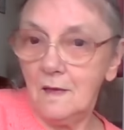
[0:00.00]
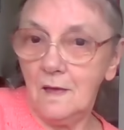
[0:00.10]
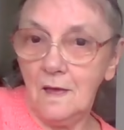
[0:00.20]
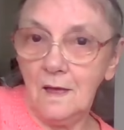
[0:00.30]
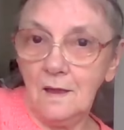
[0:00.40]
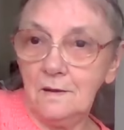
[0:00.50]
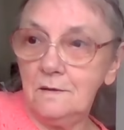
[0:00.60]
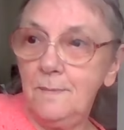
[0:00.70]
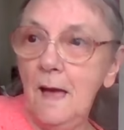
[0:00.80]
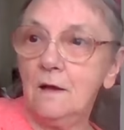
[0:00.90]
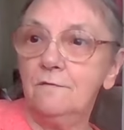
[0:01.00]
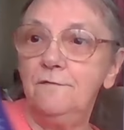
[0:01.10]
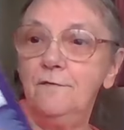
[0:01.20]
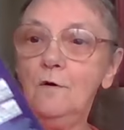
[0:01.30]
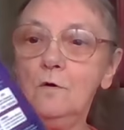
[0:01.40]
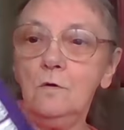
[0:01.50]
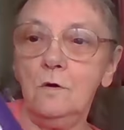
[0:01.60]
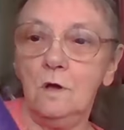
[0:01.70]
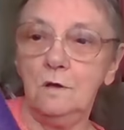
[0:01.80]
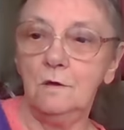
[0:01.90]
And a pack of 4
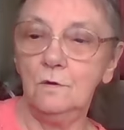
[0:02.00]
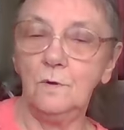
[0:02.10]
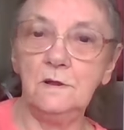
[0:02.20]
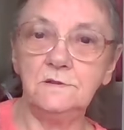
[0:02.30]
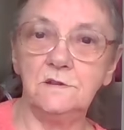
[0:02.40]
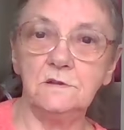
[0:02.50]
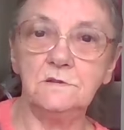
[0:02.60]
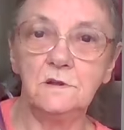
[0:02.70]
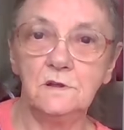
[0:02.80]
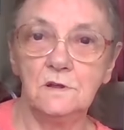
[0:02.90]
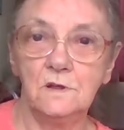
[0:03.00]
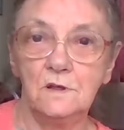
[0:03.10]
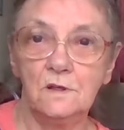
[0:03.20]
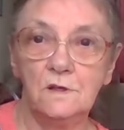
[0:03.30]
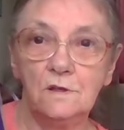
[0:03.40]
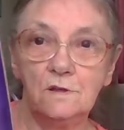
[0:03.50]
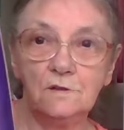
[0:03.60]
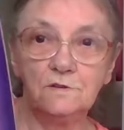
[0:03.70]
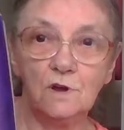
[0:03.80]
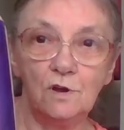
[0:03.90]
quilted
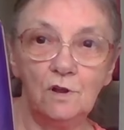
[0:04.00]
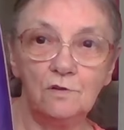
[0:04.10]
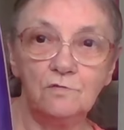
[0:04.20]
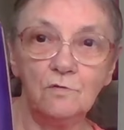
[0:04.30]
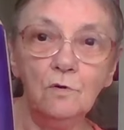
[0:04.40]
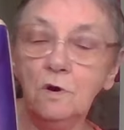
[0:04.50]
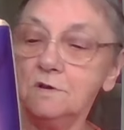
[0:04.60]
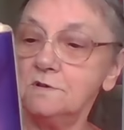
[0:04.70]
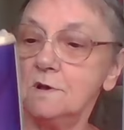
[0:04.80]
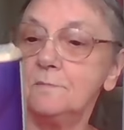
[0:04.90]
toilet rolls.